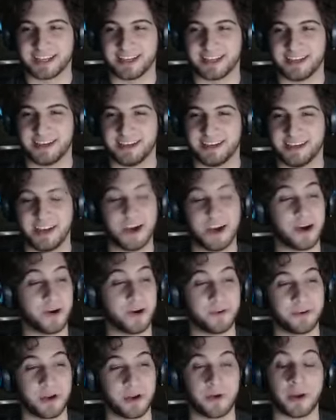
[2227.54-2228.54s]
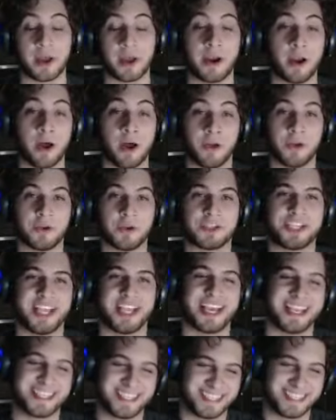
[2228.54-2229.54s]
No, not at all. No, she
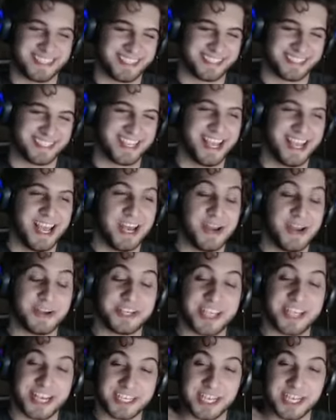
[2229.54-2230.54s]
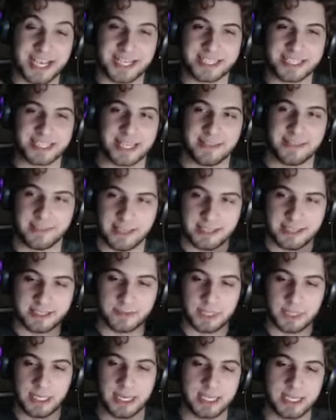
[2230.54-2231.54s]
actually has like these
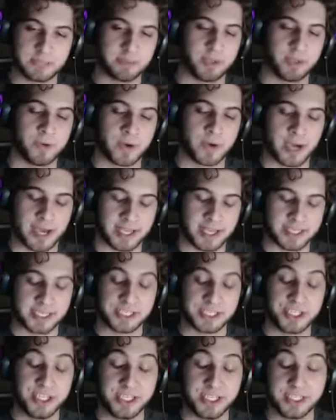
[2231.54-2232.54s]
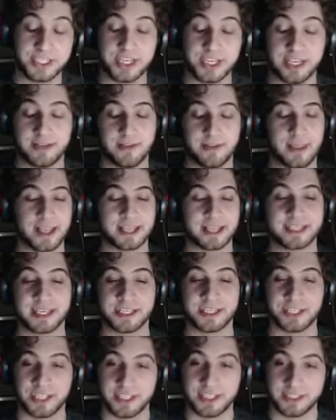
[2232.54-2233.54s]
really nice blue eyes, and she like I said,
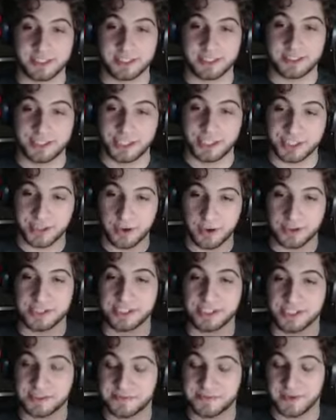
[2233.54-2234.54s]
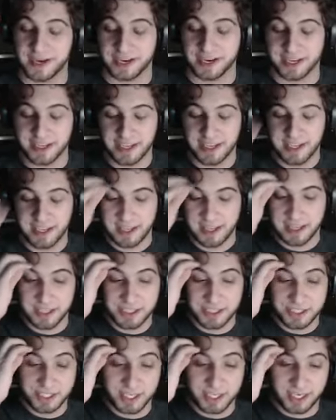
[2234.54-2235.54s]
she's gorgeous as fuck.
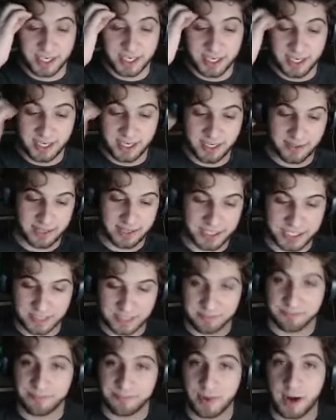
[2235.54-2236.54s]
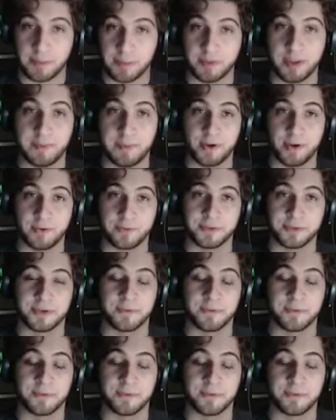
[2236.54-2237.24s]
She's properly beautiful.